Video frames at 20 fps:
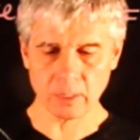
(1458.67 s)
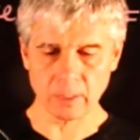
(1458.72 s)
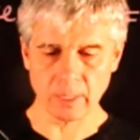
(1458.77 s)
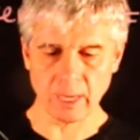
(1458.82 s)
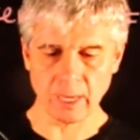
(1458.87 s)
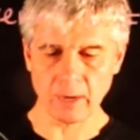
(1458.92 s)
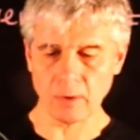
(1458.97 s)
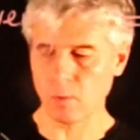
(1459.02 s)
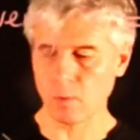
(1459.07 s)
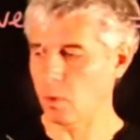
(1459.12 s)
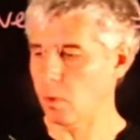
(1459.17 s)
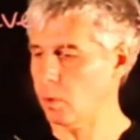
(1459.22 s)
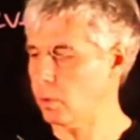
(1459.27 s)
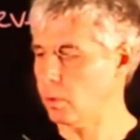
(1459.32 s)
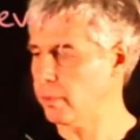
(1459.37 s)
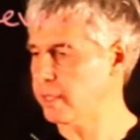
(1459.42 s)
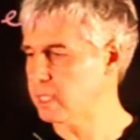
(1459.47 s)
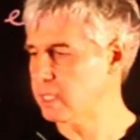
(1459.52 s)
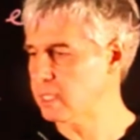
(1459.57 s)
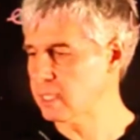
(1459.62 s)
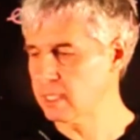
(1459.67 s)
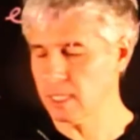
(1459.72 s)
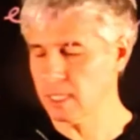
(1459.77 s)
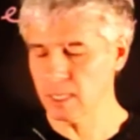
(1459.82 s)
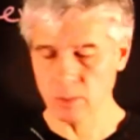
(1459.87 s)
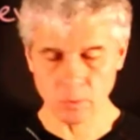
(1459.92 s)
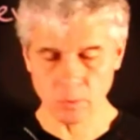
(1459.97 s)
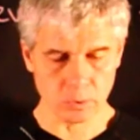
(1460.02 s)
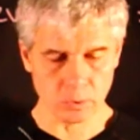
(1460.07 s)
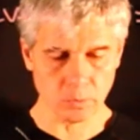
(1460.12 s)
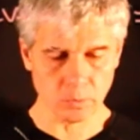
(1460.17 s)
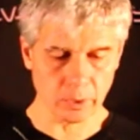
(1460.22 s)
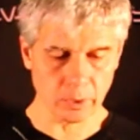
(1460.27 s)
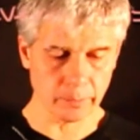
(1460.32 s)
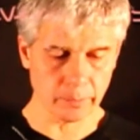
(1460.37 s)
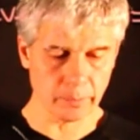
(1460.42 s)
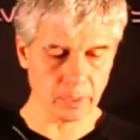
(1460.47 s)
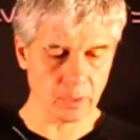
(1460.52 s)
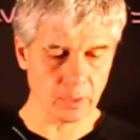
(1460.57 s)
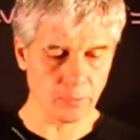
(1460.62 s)
Now all these zeros will
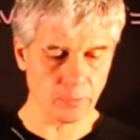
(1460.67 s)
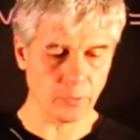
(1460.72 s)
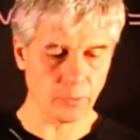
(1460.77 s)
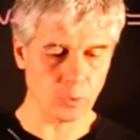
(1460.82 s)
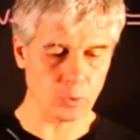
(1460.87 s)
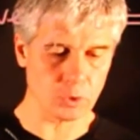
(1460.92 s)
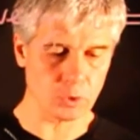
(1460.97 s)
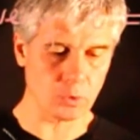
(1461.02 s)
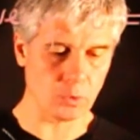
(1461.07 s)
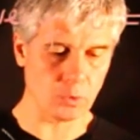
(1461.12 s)
be in the first